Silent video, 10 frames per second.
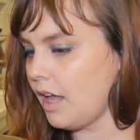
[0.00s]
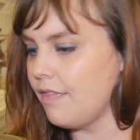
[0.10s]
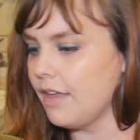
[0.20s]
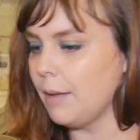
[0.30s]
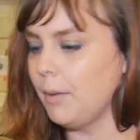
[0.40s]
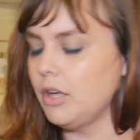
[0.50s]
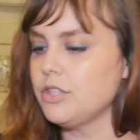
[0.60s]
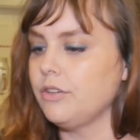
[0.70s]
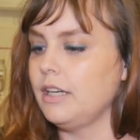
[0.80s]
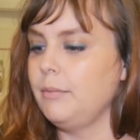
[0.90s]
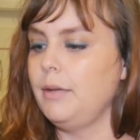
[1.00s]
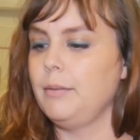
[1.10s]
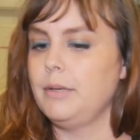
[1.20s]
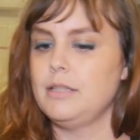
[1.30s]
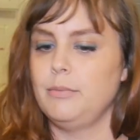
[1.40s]
And then I'm also gonna
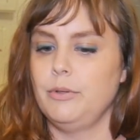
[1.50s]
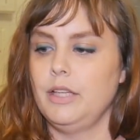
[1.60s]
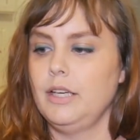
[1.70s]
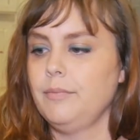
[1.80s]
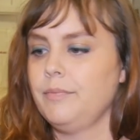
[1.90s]
make my smoothie.